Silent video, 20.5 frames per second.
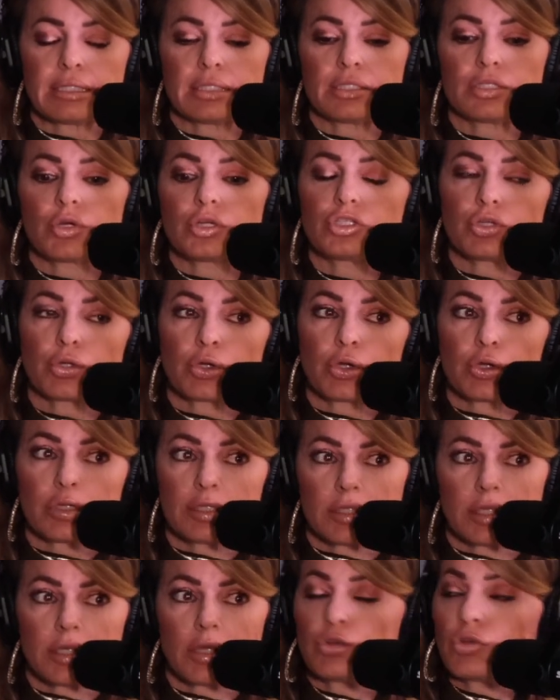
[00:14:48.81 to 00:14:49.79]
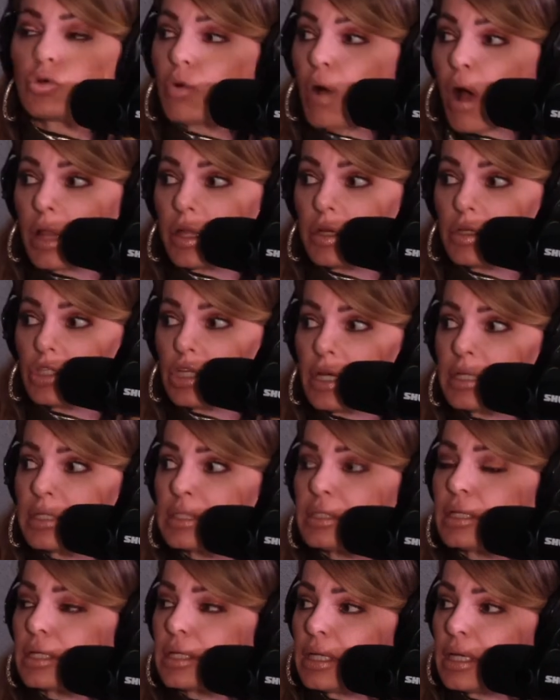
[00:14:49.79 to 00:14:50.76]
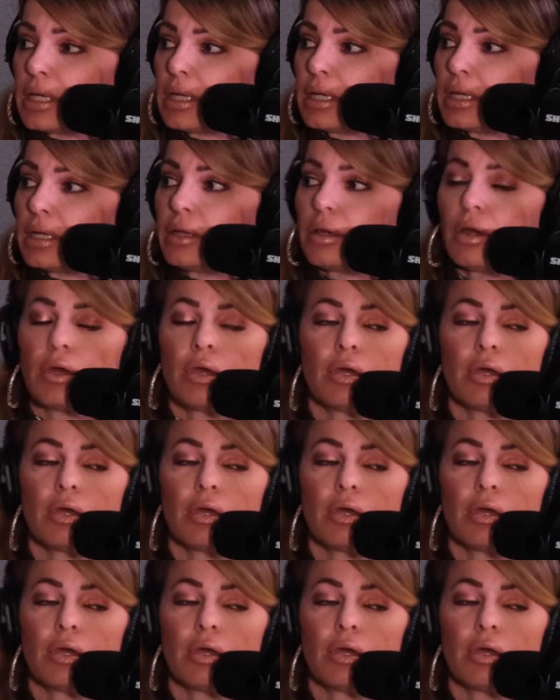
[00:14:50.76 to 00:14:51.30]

And so I took her to see a neurologist, and he